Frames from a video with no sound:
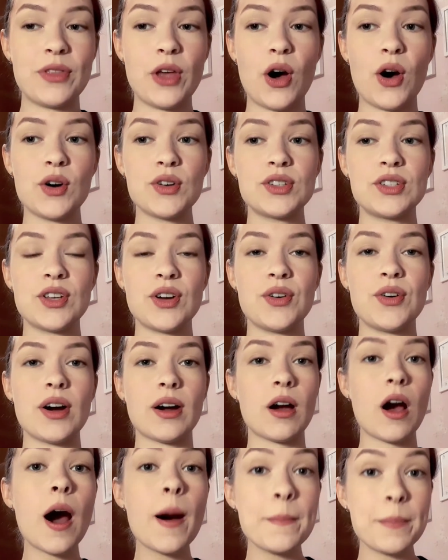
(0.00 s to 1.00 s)
Also a
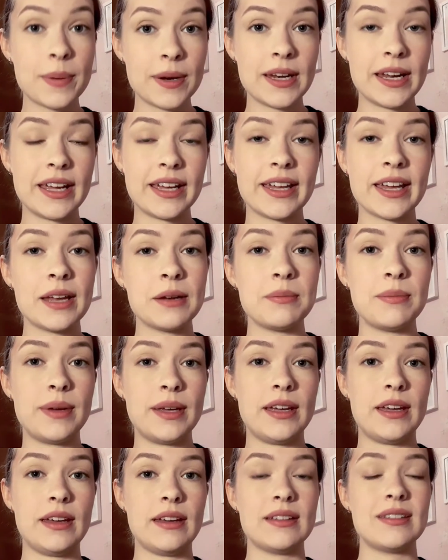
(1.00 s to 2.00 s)
company can
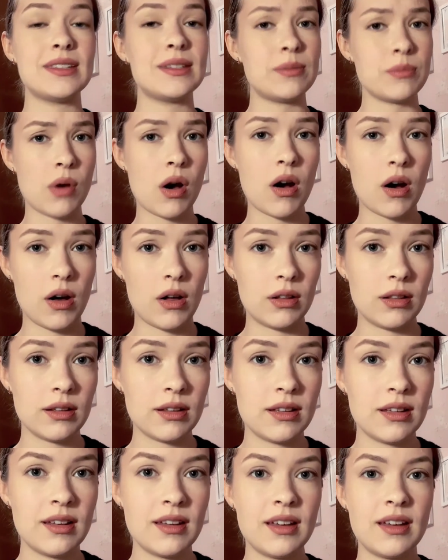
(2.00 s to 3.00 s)
be small
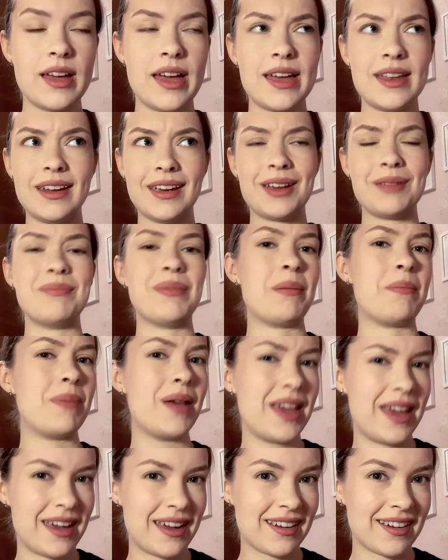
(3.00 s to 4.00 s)
and it can be
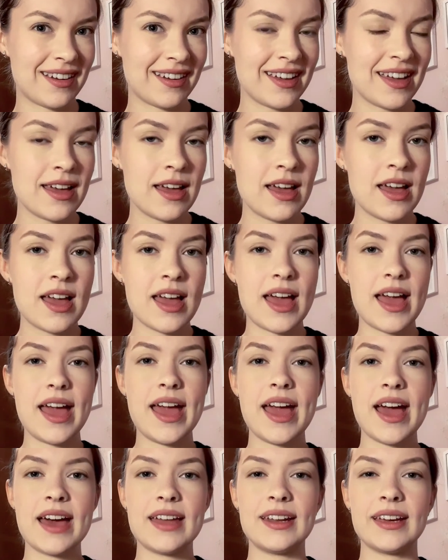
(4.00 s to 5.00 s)
big
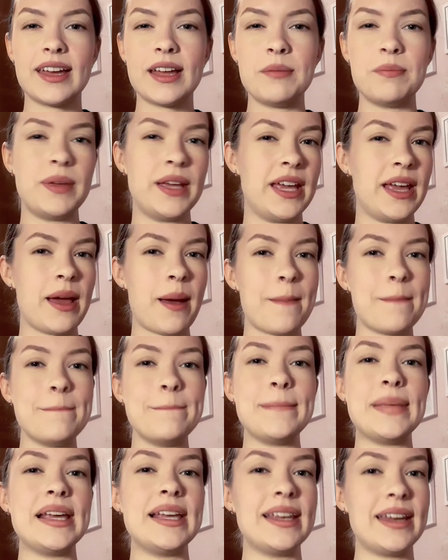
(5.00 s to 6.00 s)
and it can be
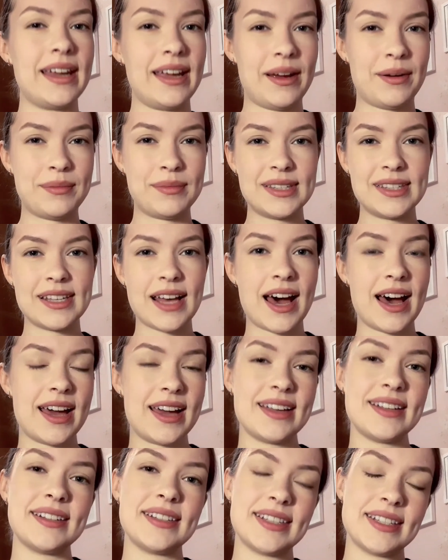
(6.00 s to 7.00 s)
medium
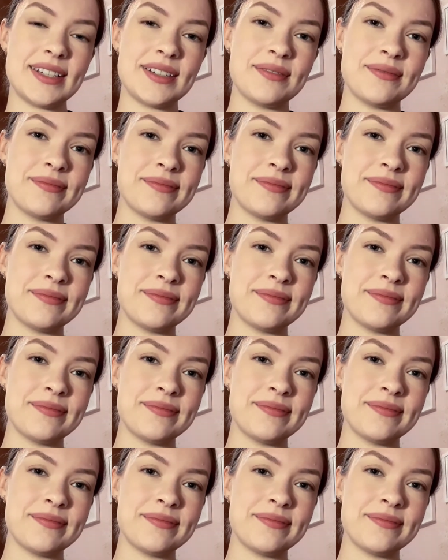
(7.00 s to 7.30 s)
sized.